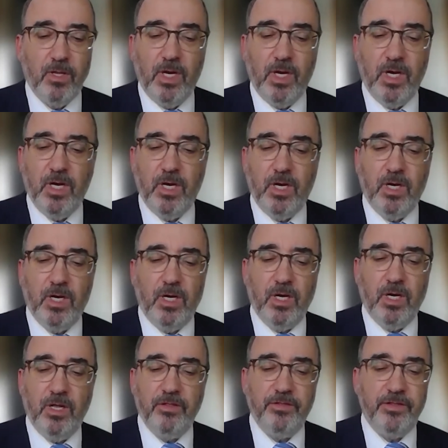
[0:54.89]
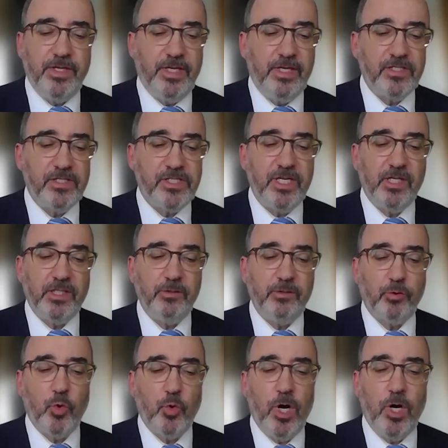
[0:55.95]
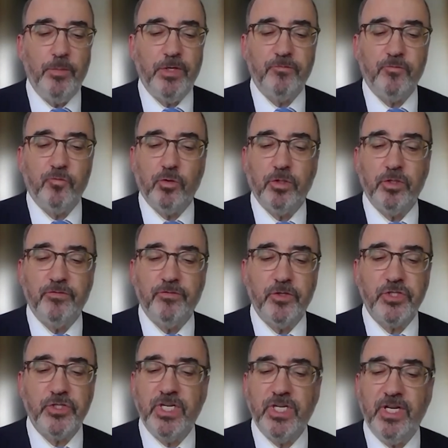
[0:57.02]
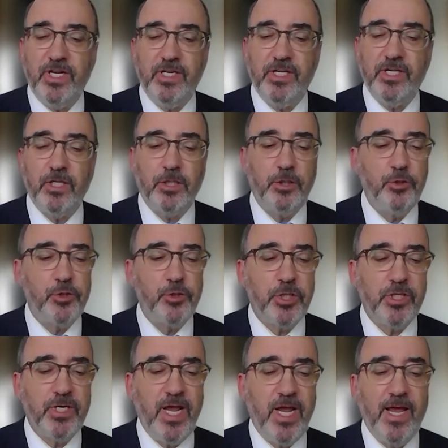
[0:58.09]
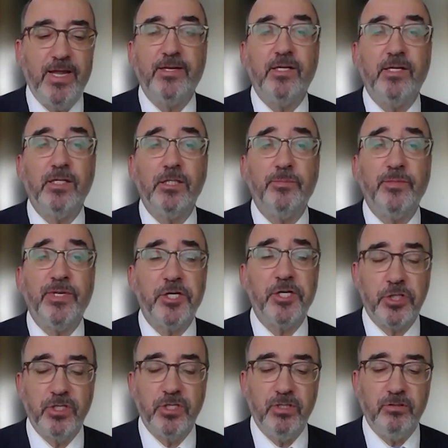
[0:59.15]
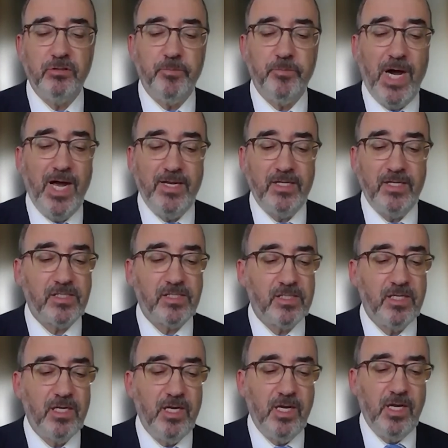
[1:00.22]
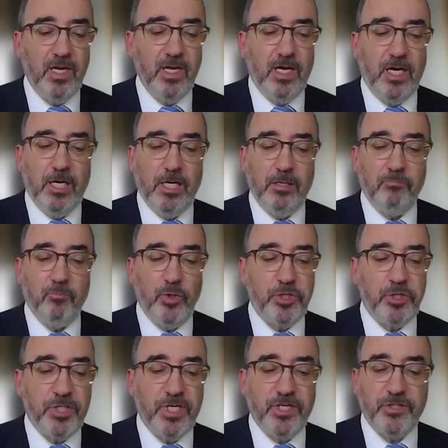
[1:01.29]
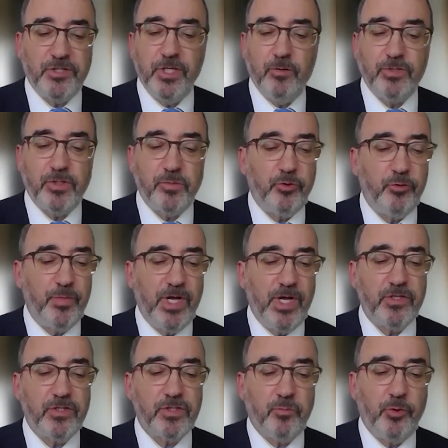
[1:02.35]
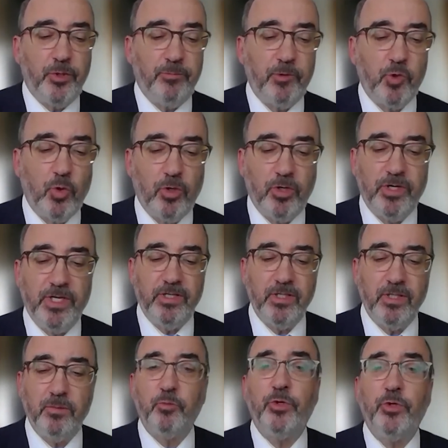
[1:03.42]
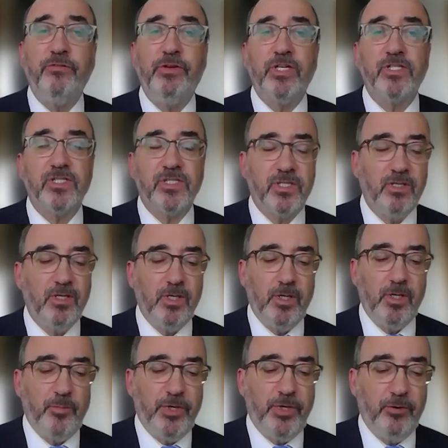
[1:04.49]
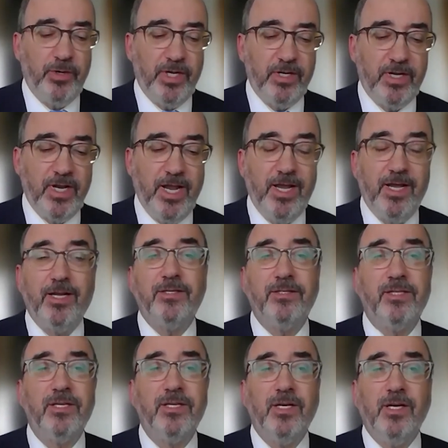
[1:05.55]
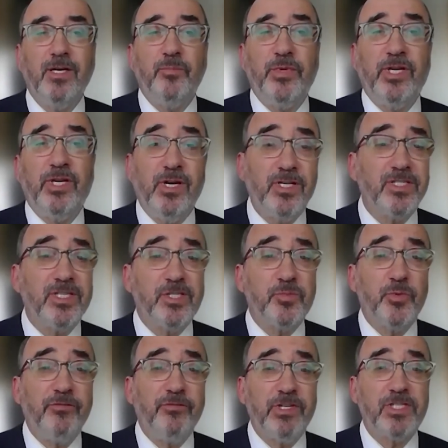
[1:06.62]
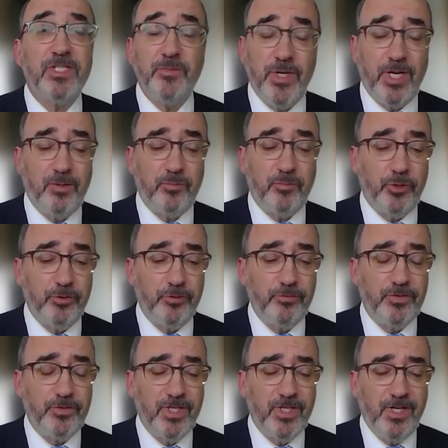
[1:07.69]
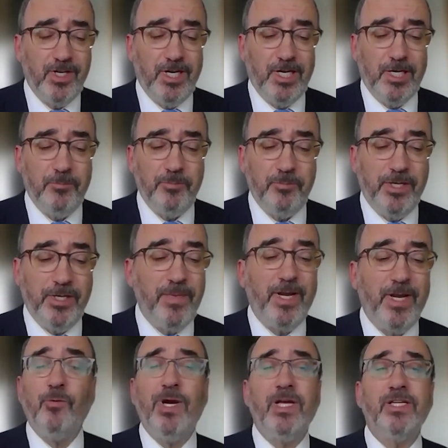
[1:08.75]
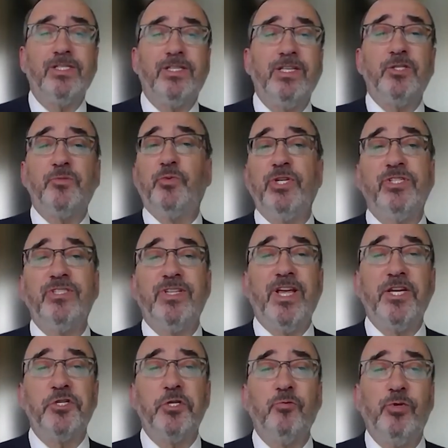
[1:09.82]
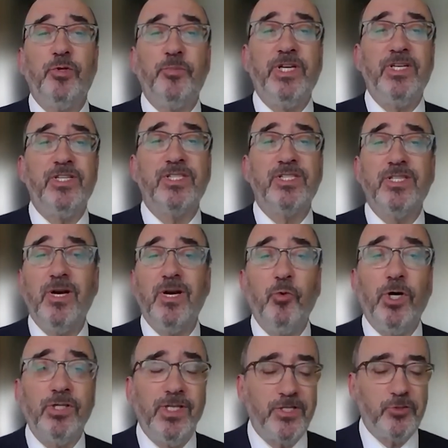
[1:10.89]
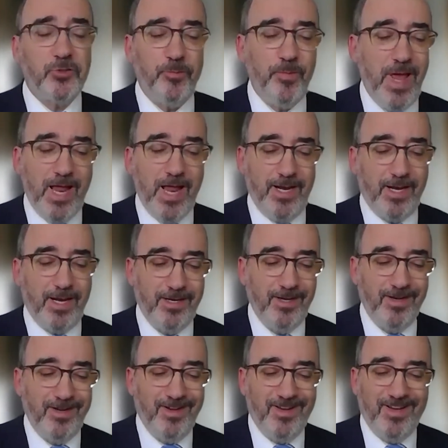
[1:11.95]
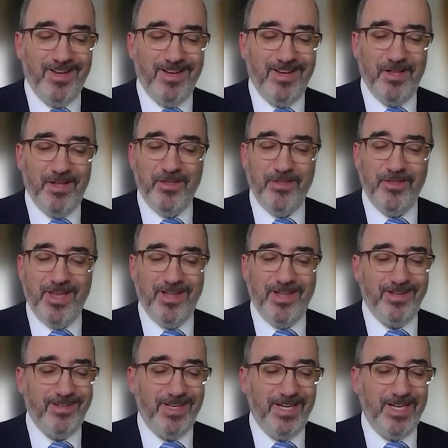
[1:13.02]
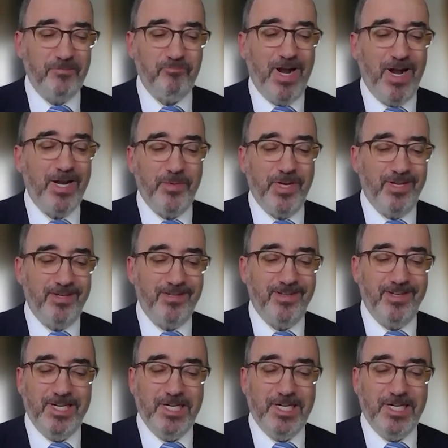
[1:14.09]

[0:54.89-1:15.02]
the CLE requirement for diversity, inclusion, and elimination of bias, which, as you know, was approved by the Supreme Court the previous period. And because it's previously been approved, in many ways, this presentation will be somewhat less dramatic than it might have been